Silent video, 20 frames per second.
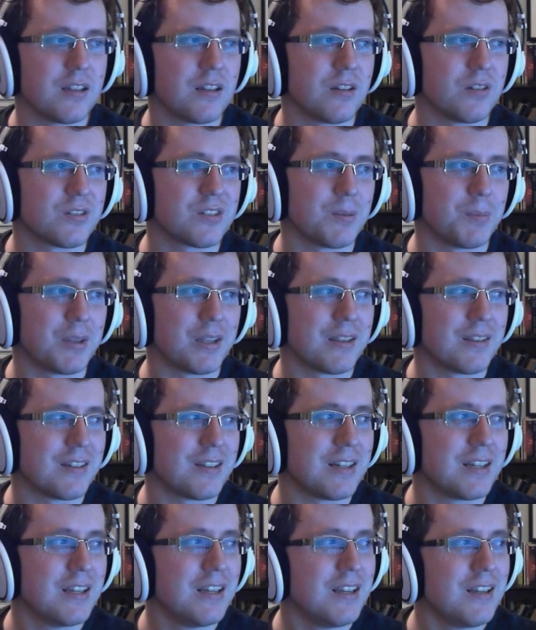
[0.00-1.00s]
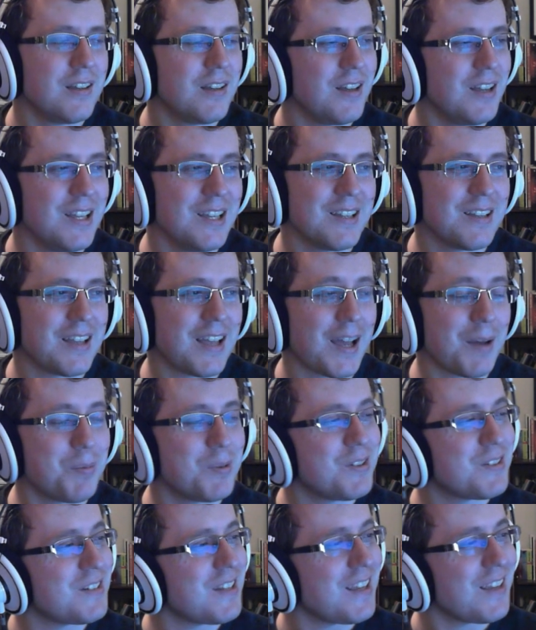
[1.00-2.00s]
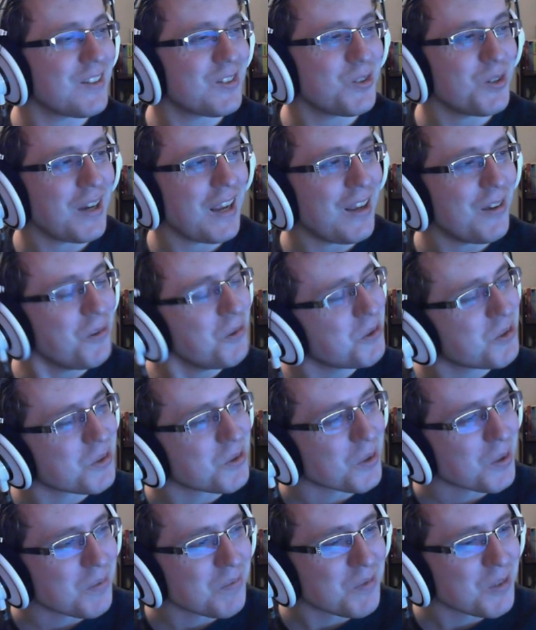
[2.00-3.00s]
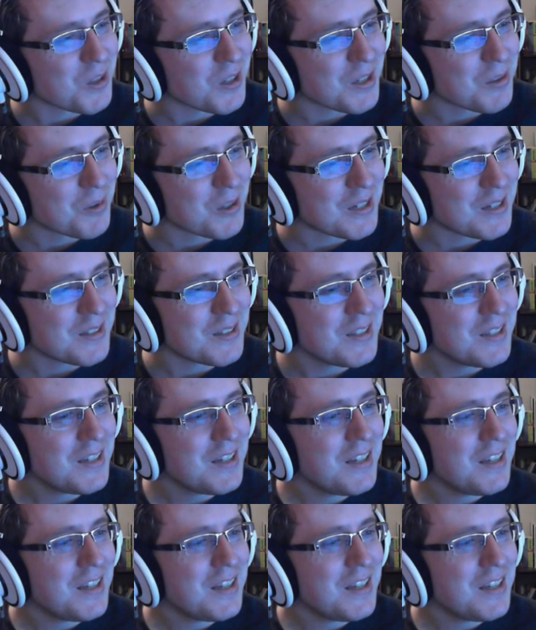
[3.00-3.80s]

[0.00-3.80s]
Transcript: It is something that happens to answer Hailstorm very well.